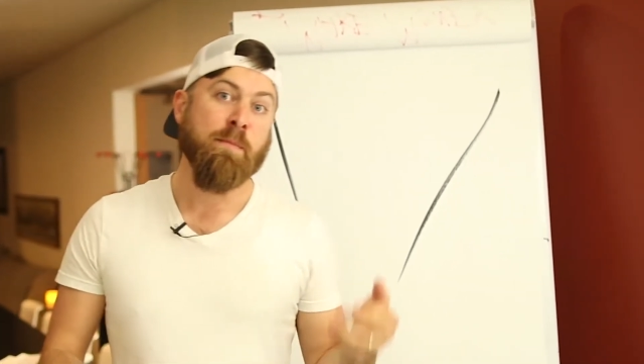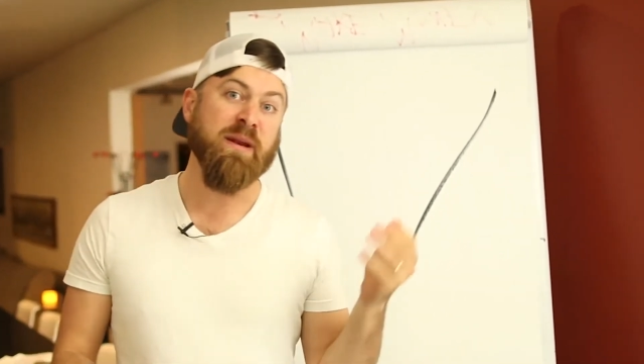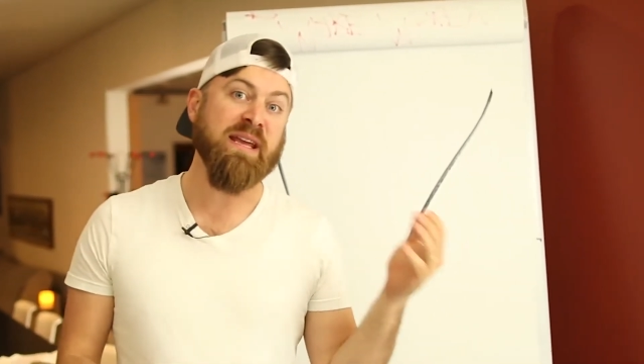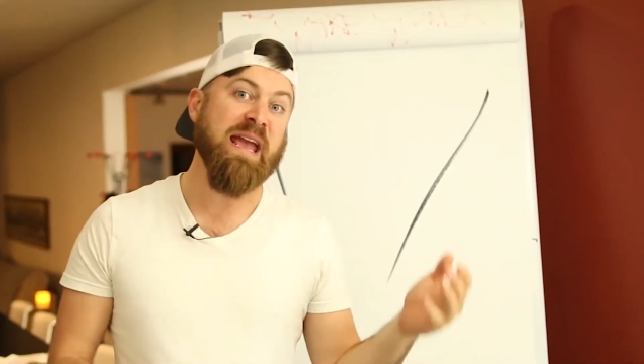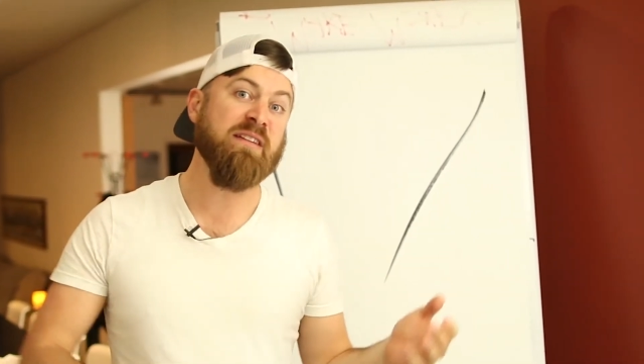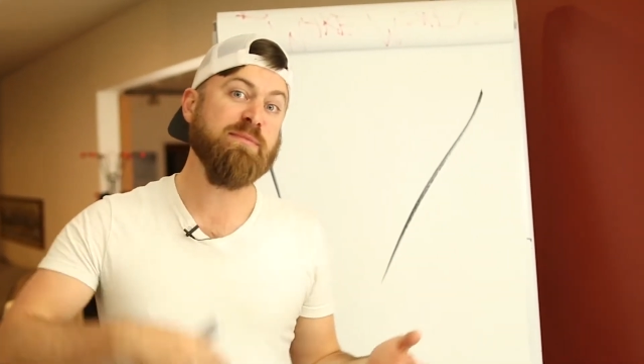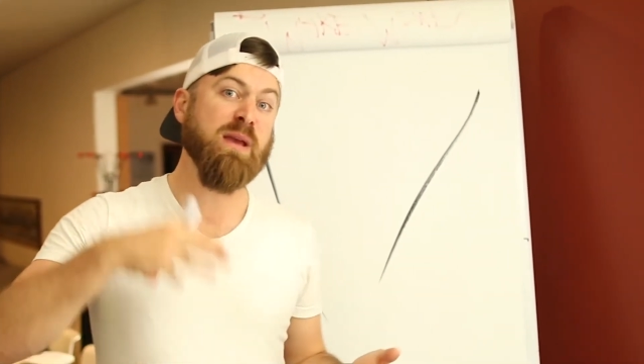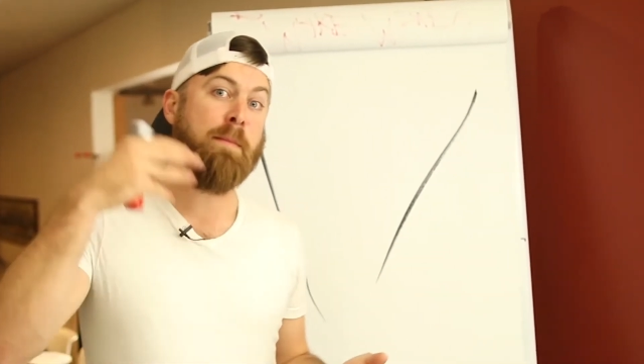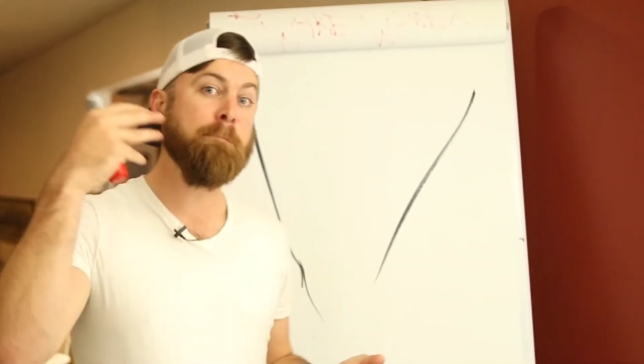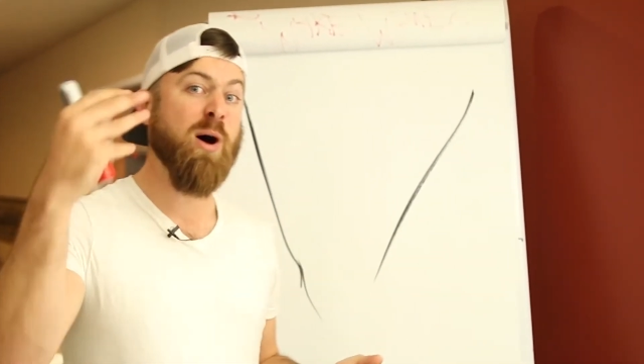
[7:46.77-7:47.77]
but he gave me
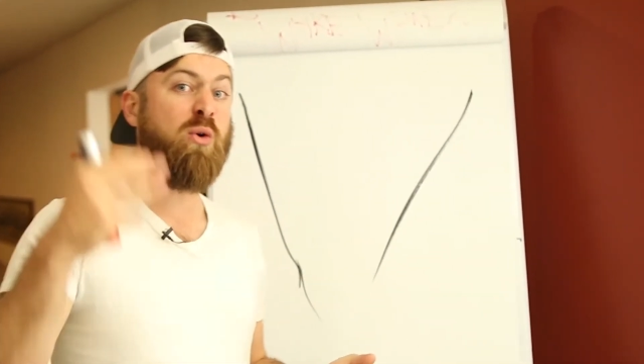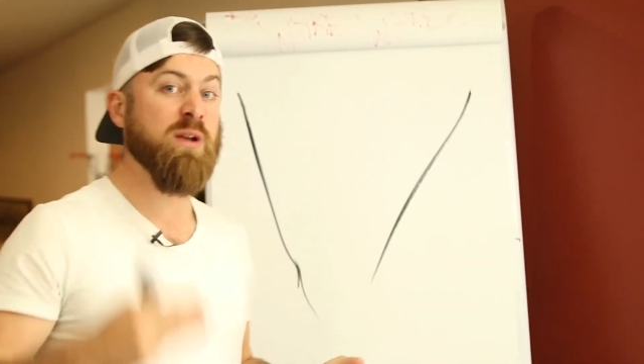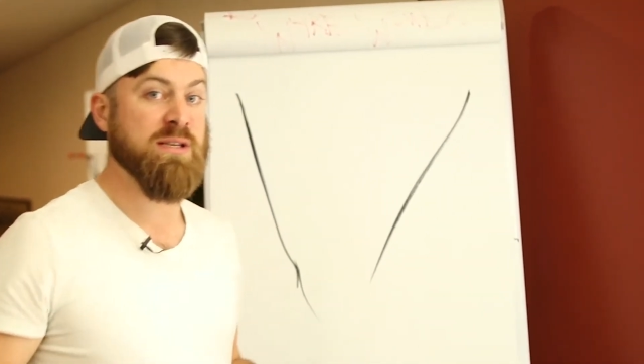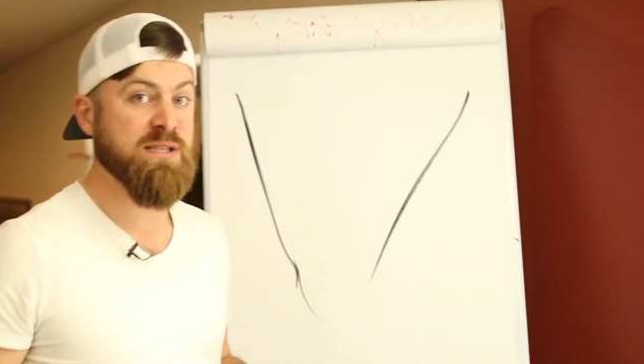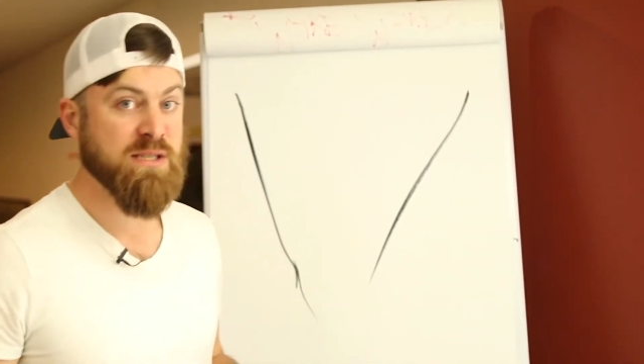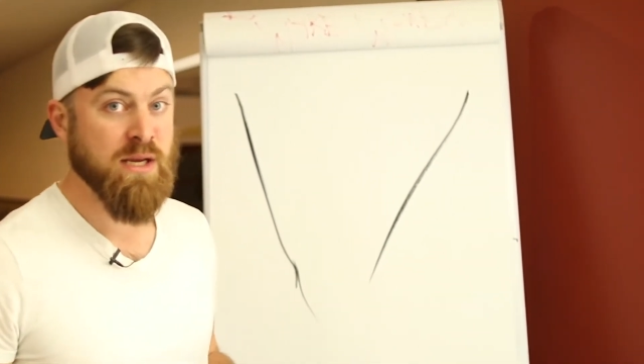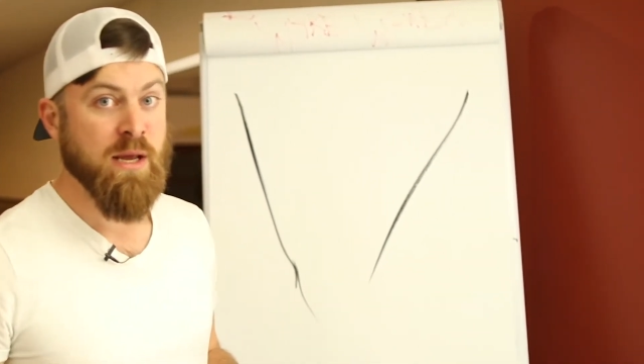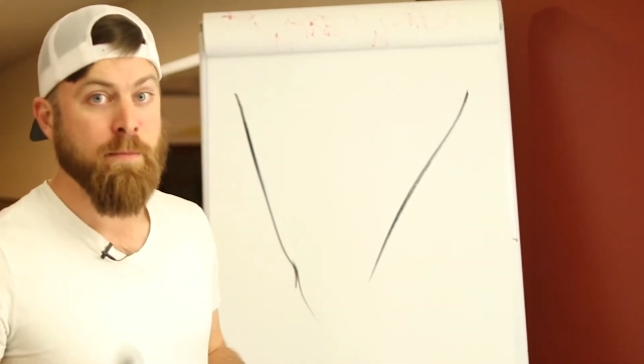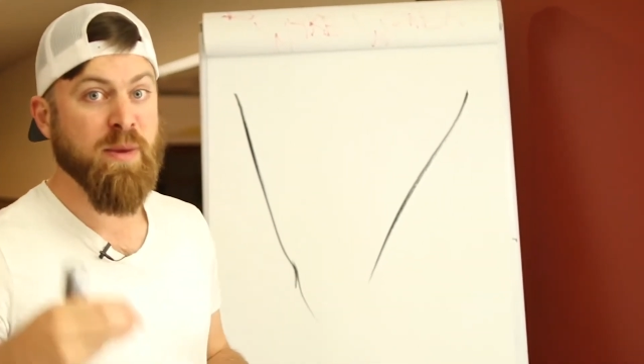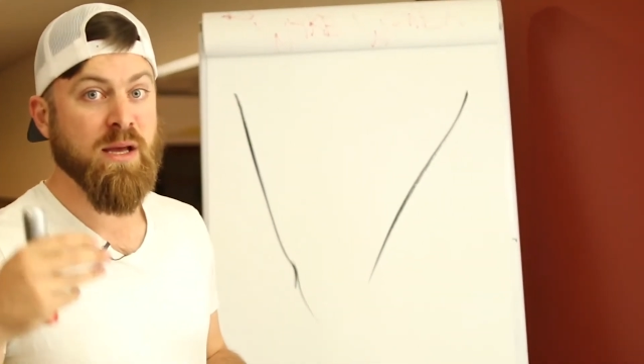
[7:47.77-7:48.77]
a bonus
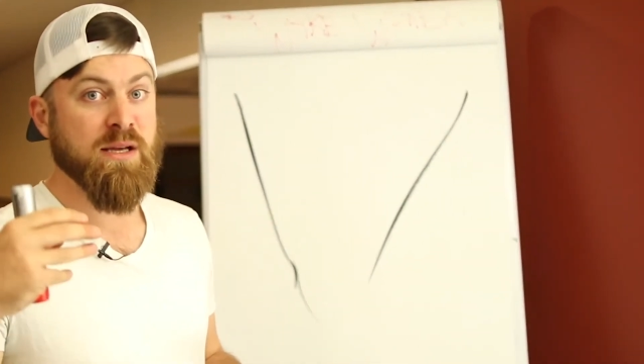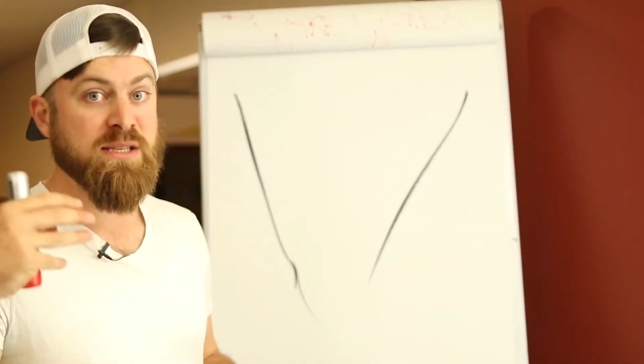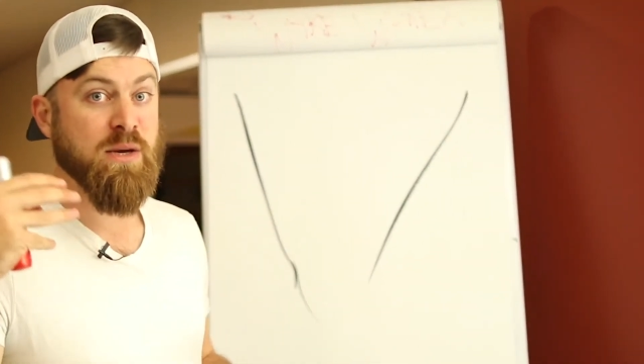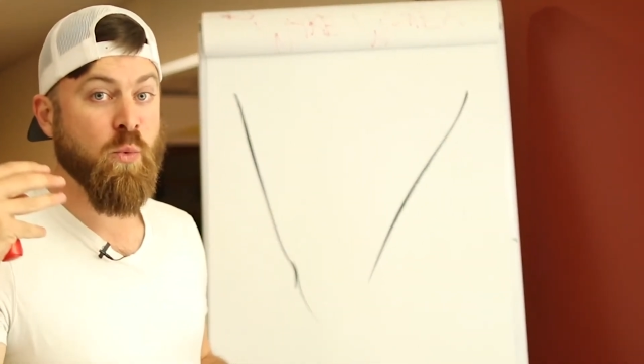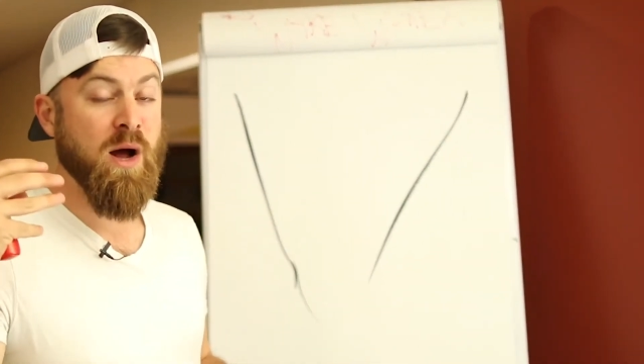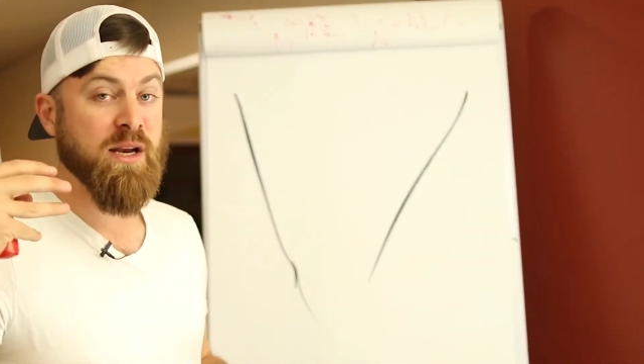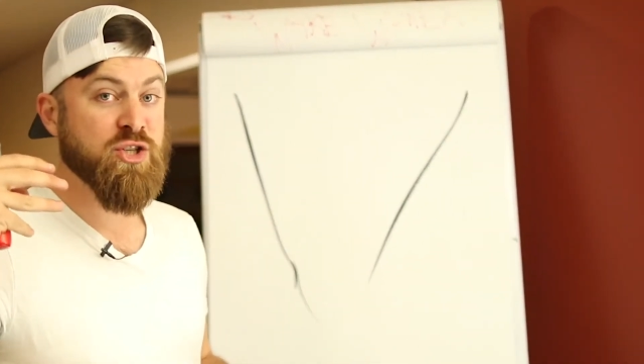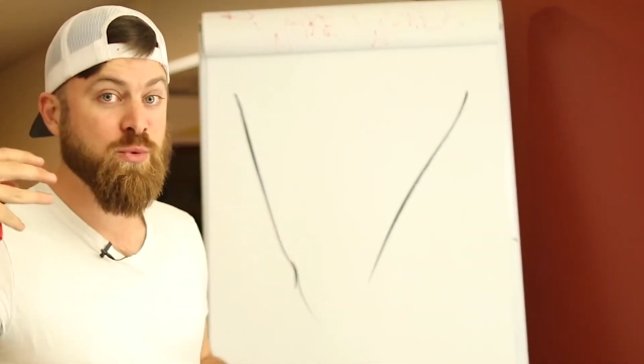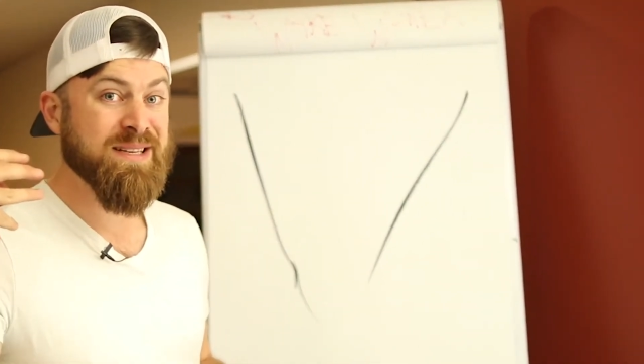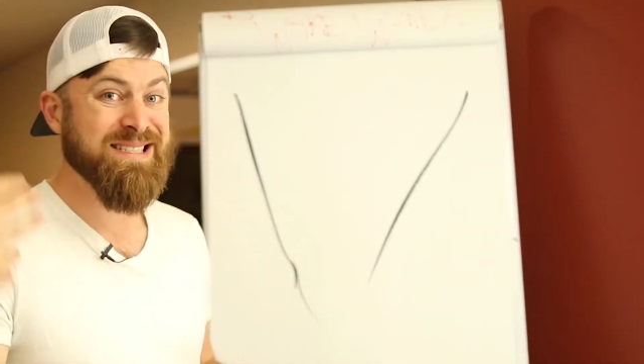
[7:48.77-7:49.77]
because he wanted
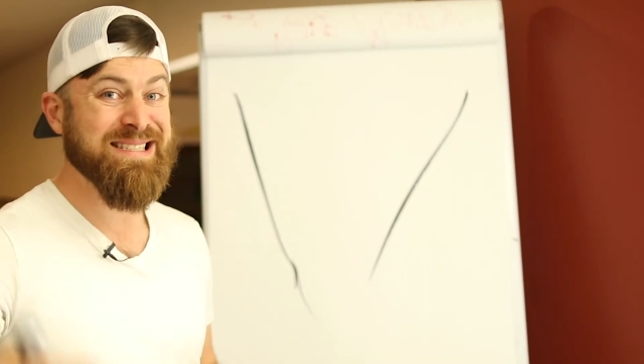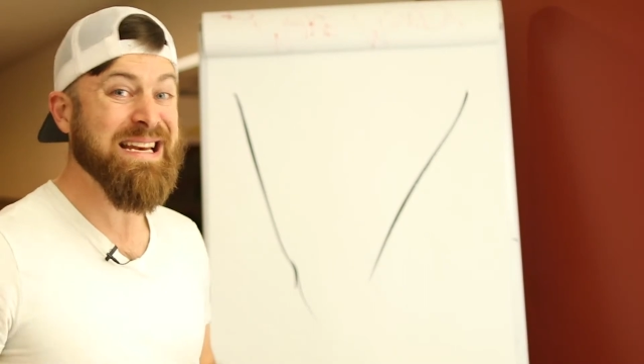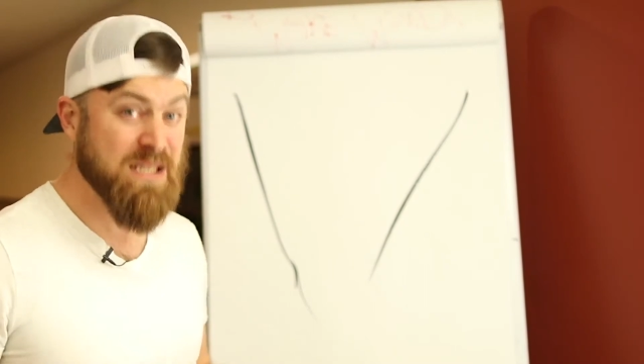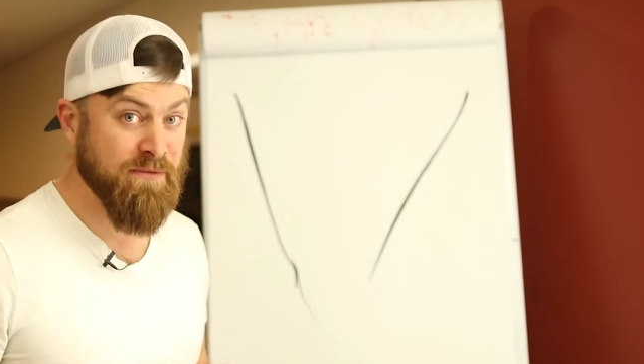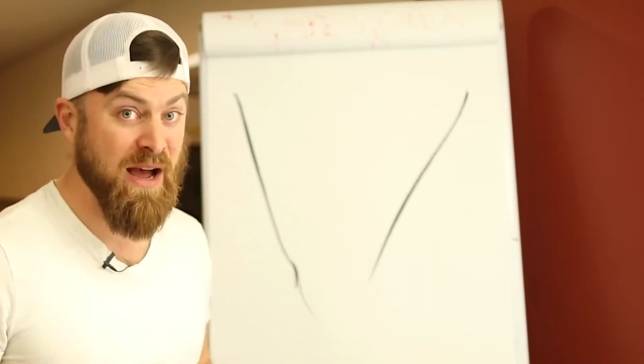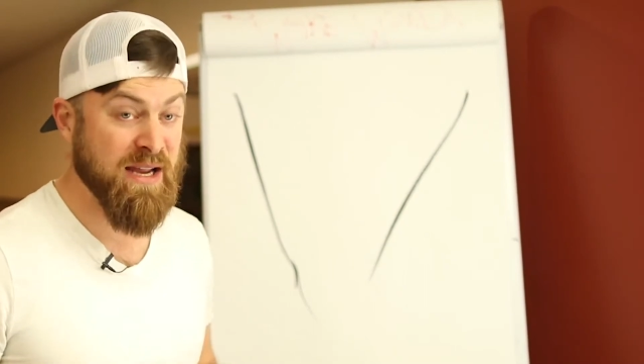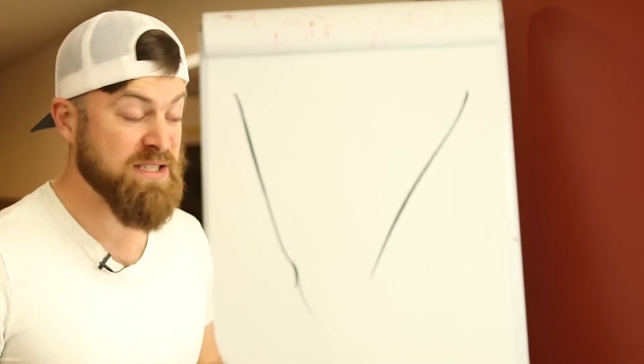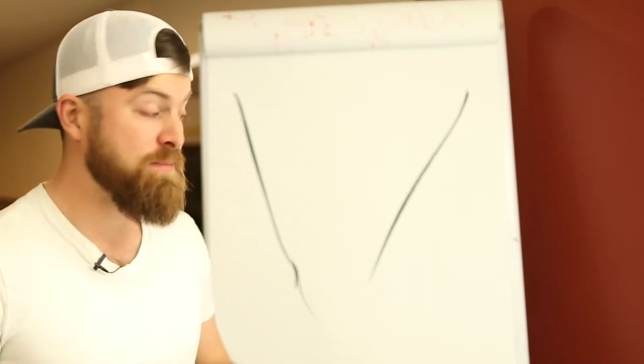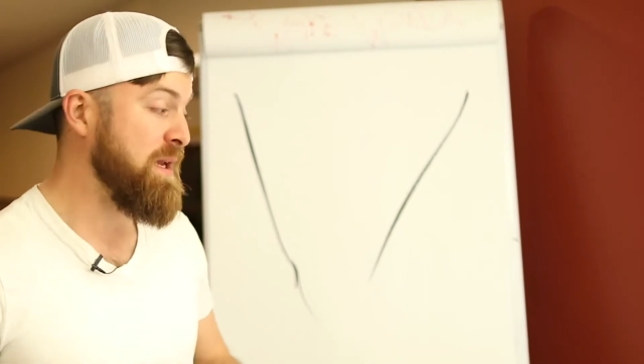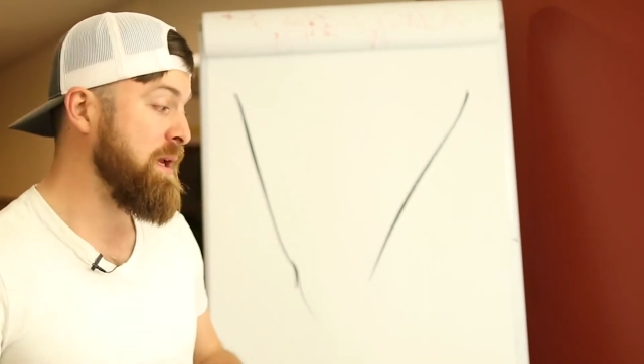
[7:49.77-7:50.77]
to
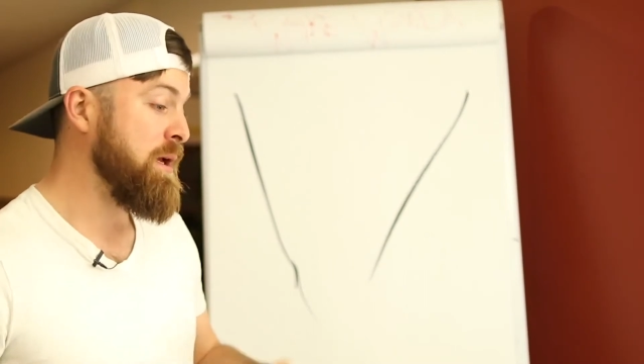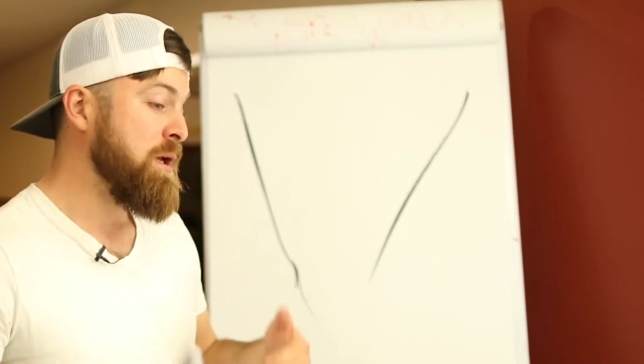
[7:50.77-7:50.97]
incentivize me